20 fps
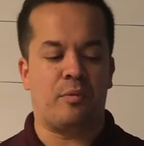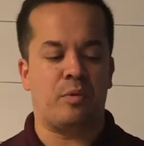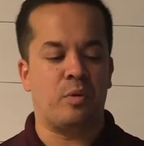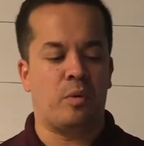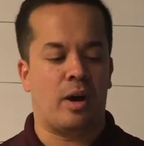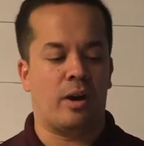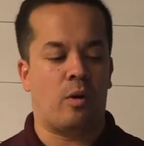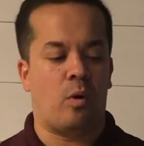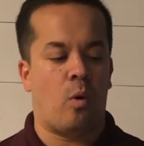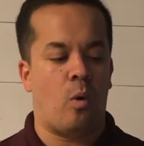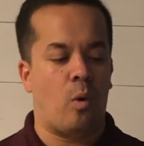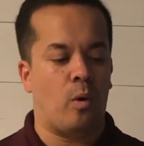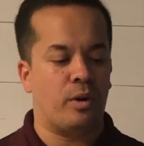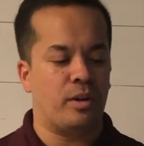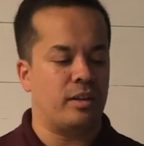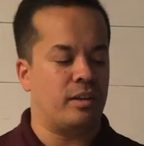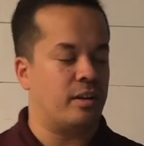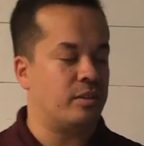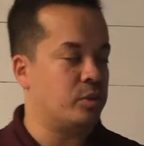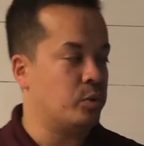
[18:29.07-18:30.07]
We want to hoard
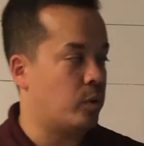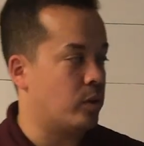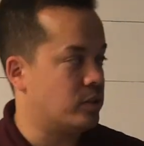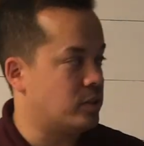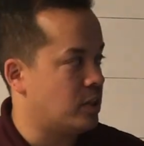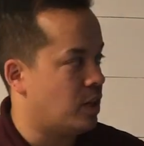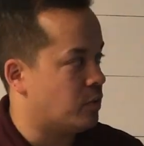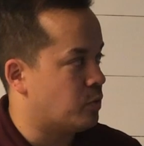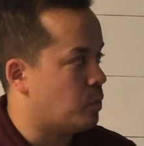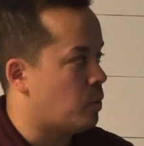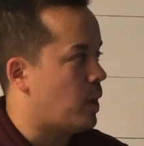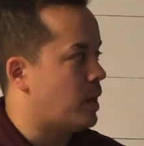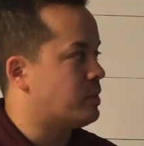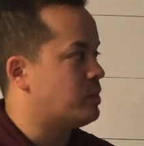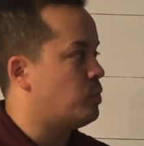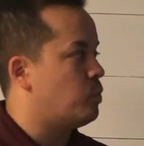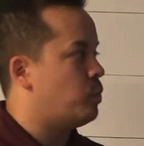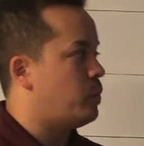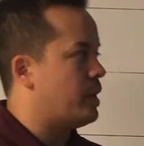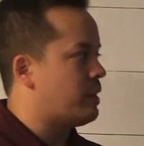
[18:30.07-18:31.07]
it unto ourselves. We want to
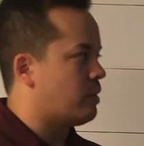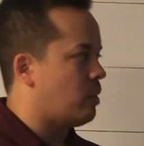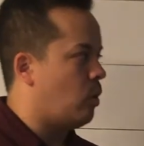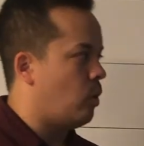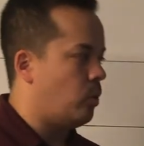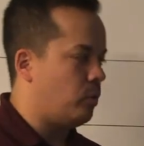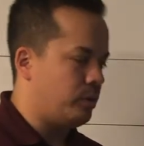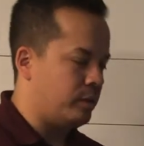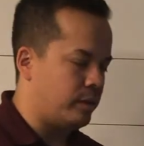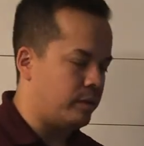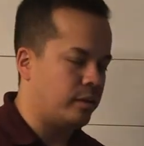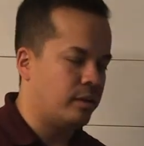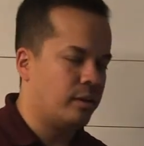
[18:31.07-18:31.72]
withhold it.